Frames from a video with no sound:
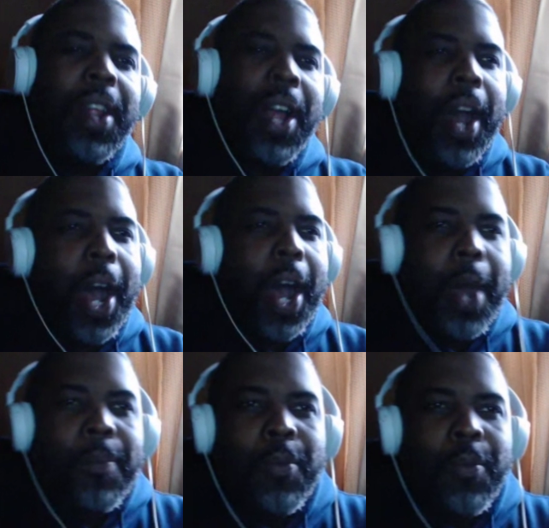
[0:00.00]

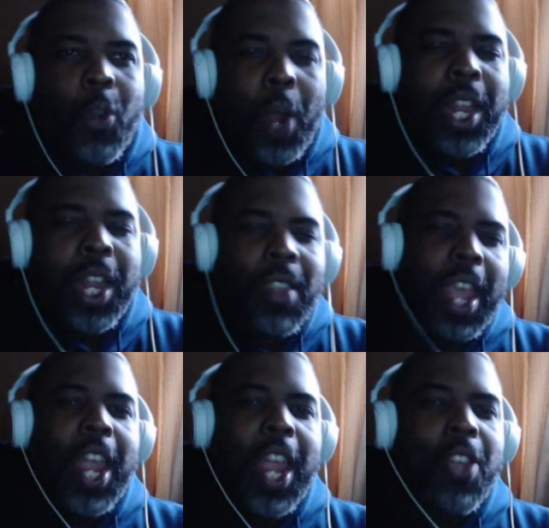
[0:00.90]
The way that
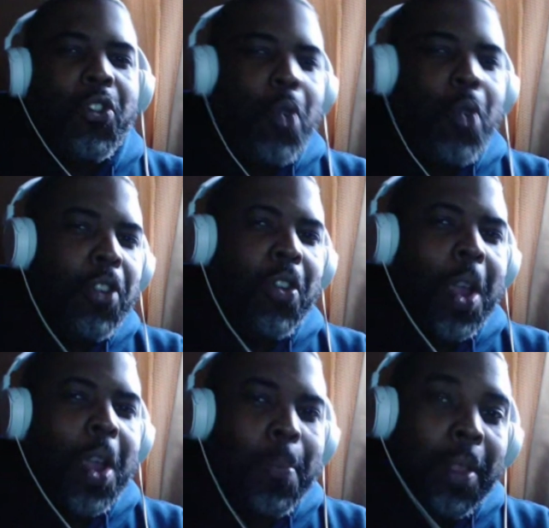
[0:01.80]
they structure
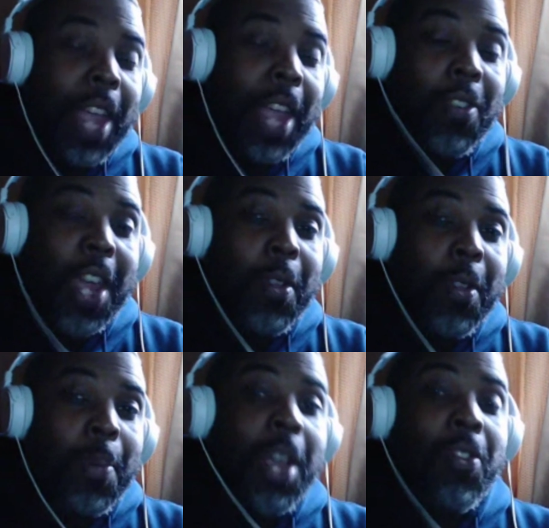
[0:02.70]
and put that together,
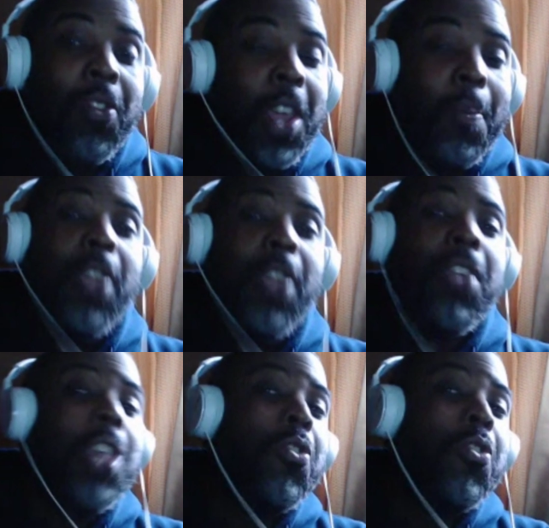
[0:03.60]
because it basically
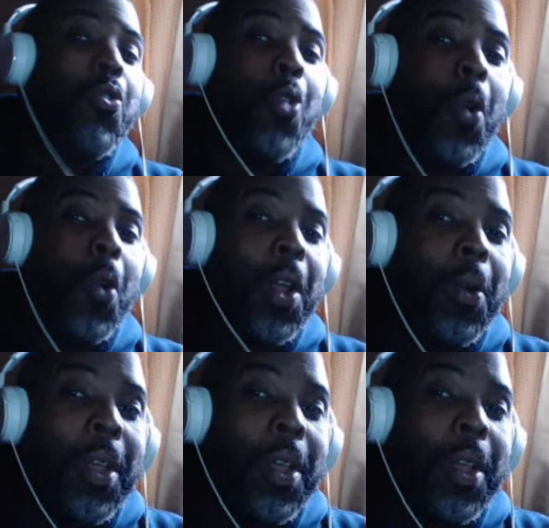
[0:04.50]
is a tutorial,